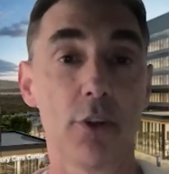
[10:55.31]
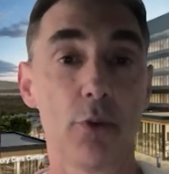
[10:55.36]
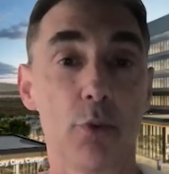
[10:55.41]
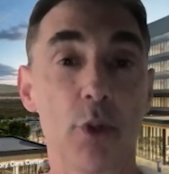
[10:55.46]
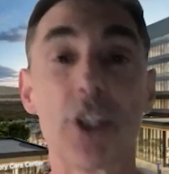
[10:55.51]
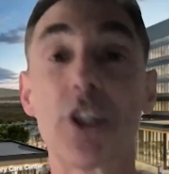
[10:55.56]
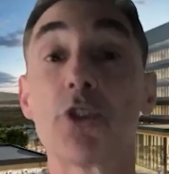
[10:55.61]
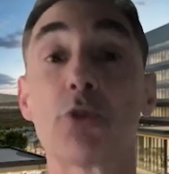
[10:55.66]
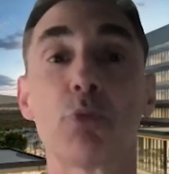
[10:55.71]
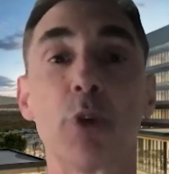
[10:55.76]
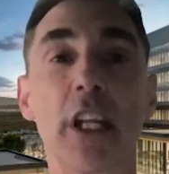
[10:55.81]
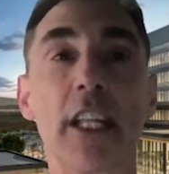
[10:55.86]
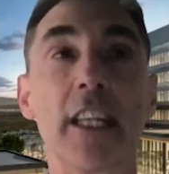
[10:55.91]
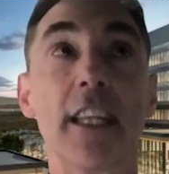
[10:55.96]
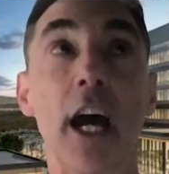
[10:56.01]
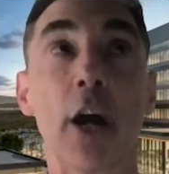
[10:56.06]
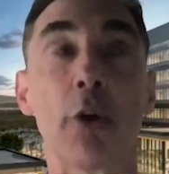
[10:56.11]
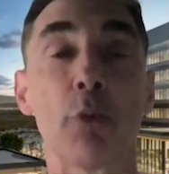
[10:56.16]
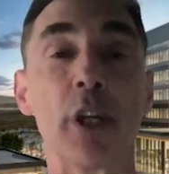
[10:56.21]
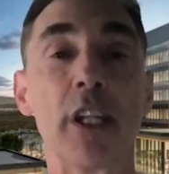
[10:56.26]
which is
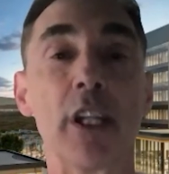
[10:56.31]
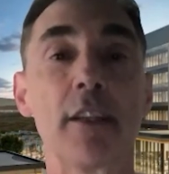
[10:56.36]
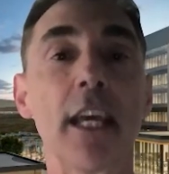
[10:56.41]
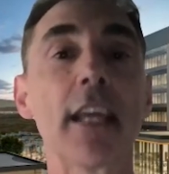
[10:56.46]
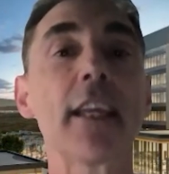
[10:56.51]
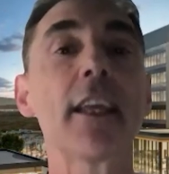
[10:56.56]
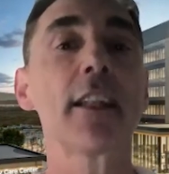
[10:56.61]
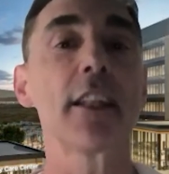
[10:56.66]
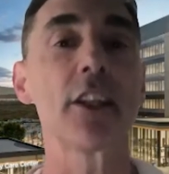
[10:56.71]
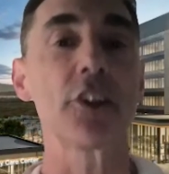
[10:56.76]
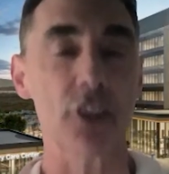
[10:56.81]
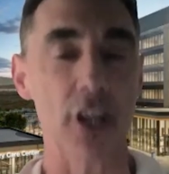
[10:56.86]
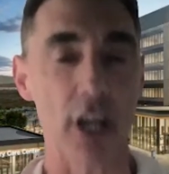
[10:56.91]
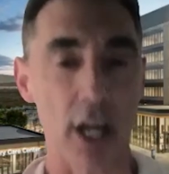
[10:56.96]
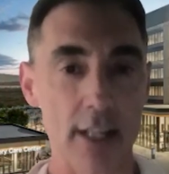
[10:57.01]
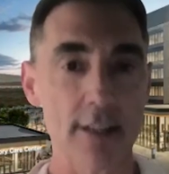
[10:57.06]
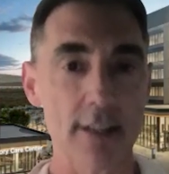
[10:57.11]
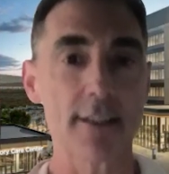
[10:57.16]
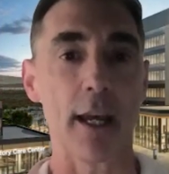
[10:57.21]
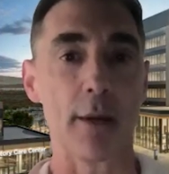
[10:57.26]
a ridiculous
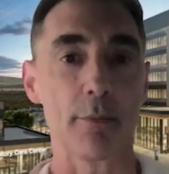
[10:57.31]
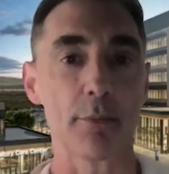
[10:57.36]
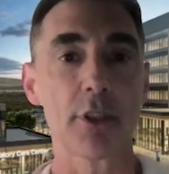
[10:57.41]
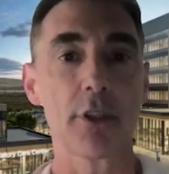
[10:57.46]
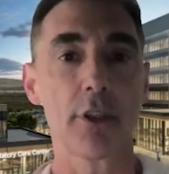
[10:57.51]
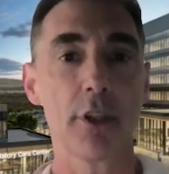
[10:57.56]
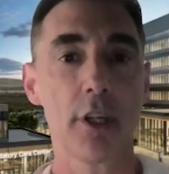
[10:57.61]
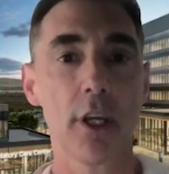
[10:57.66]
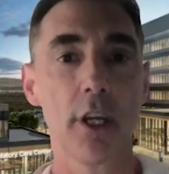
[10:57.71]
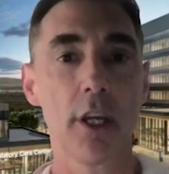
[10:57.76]
concept